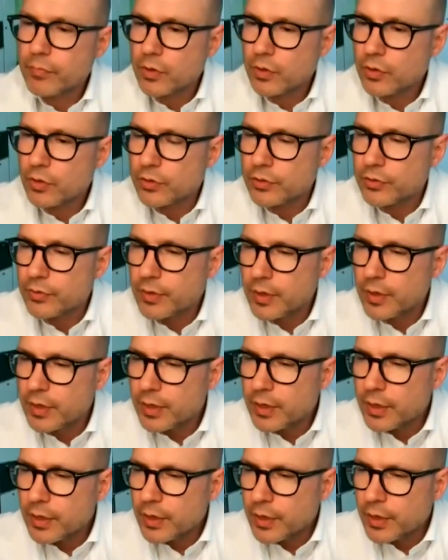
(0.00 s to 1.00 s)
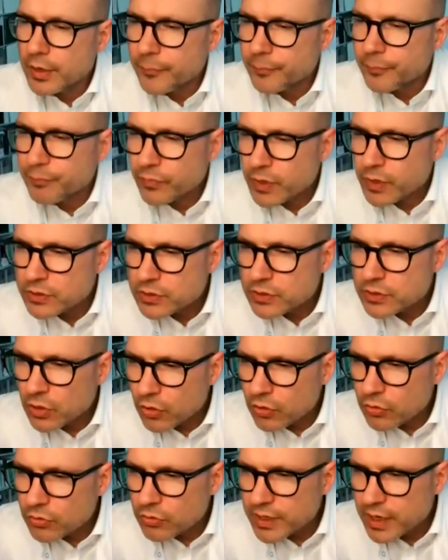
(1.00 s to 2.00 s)
good.
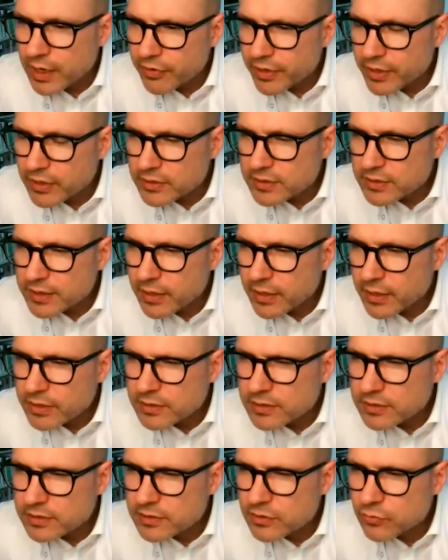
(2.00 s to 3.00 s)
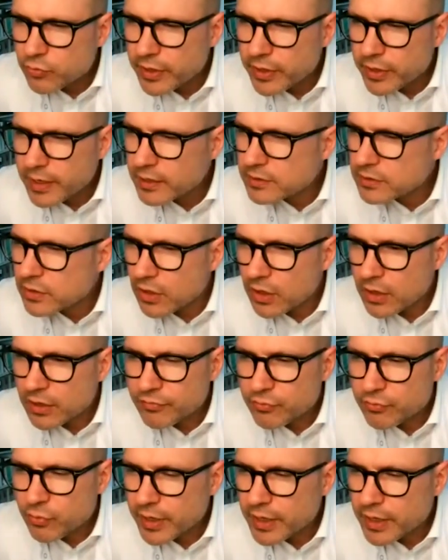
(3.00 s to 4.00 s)
So Dariusz, there's greetings, a lot
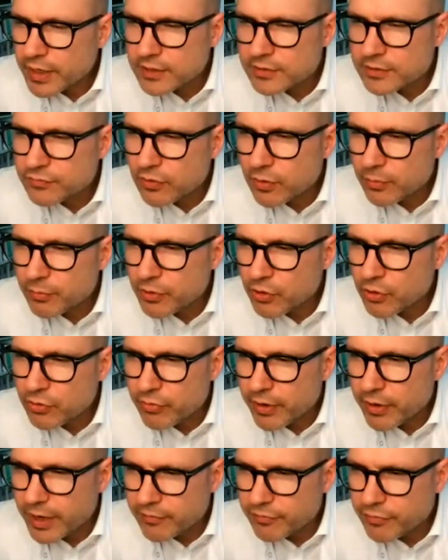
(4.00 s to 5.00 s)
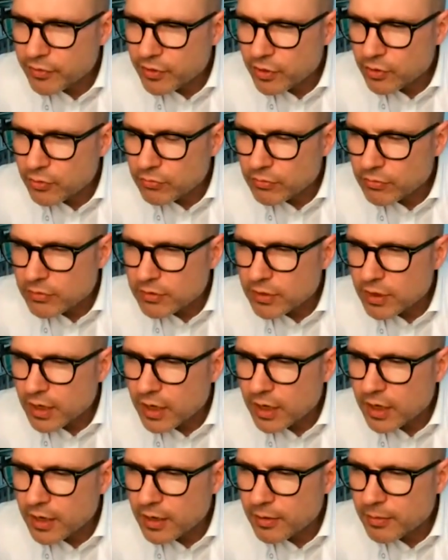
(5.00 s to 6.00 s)
of greetings from Ukraine for you.
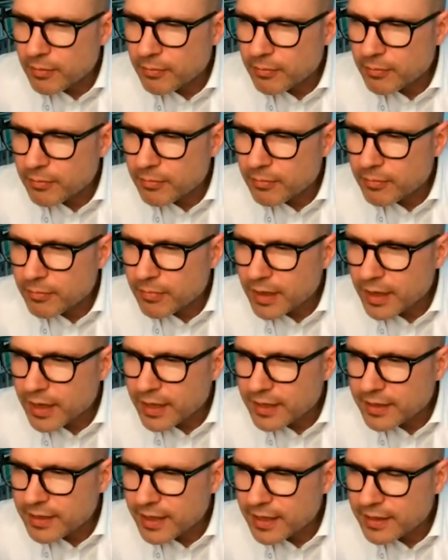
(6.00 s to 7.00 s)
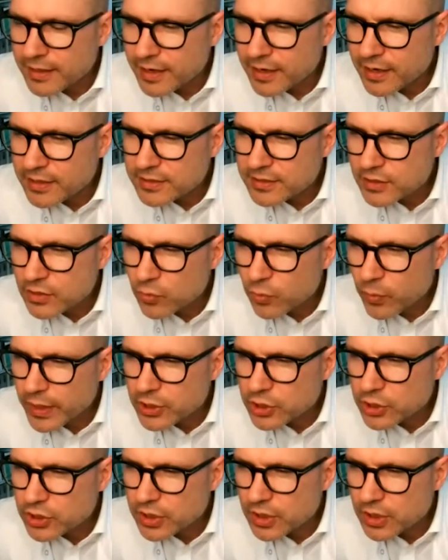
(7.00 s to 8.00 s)
And then there's a
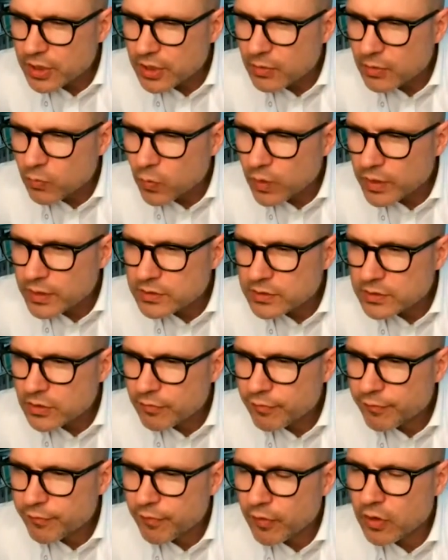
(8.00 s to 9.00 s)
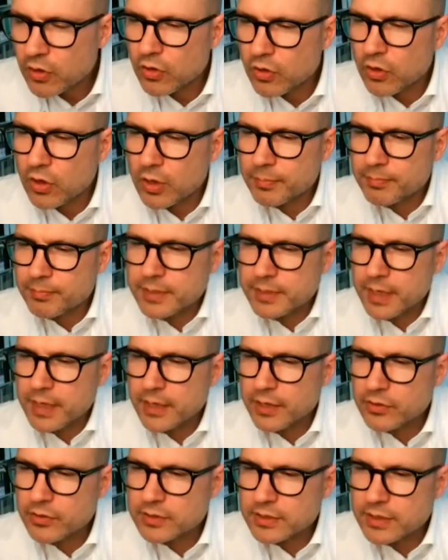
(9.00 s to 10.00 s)
question. What is your follow-up,
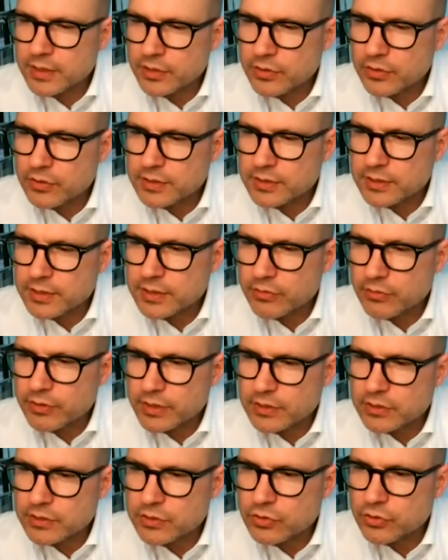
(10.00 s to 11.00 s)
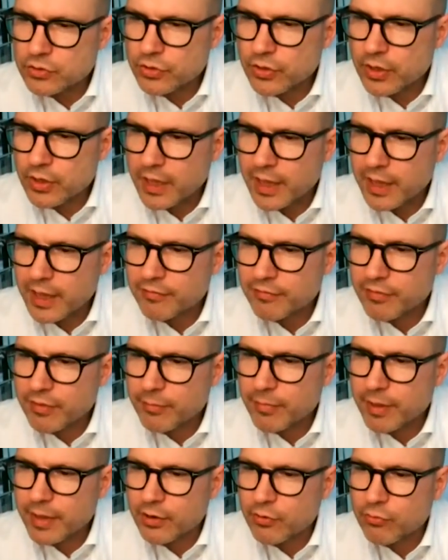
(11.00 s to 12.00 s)
Dariusz, in your series? Do you have a
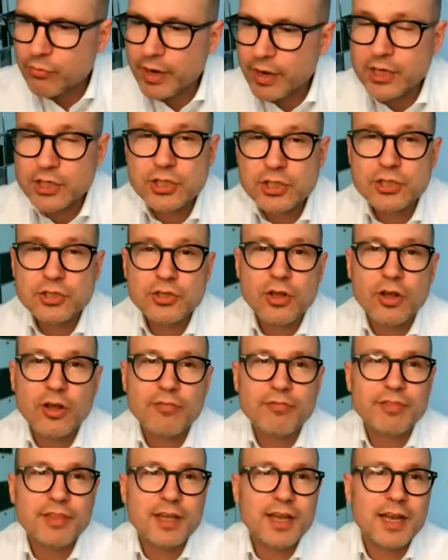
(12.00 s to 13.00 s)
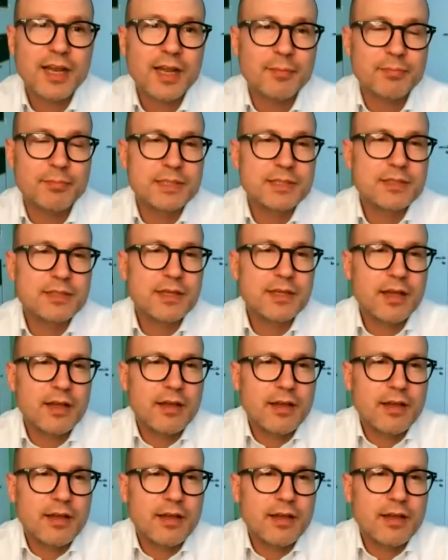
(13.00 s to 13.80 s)
migration of the clips?